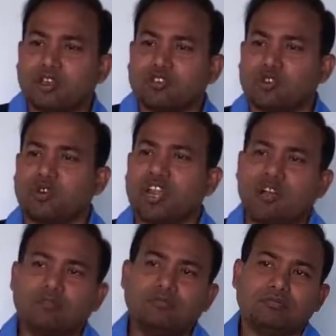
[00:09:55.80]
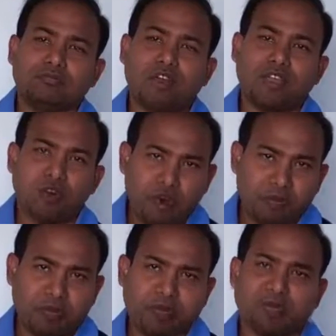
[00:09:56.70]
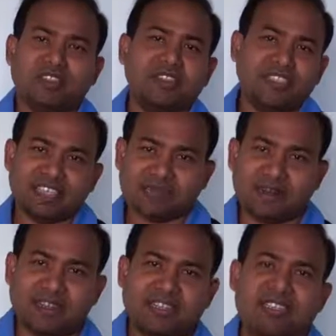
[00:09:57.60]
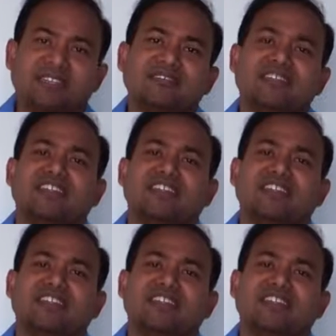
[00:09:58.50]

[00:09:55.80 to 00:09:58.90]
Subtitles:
So now I hope with this explanation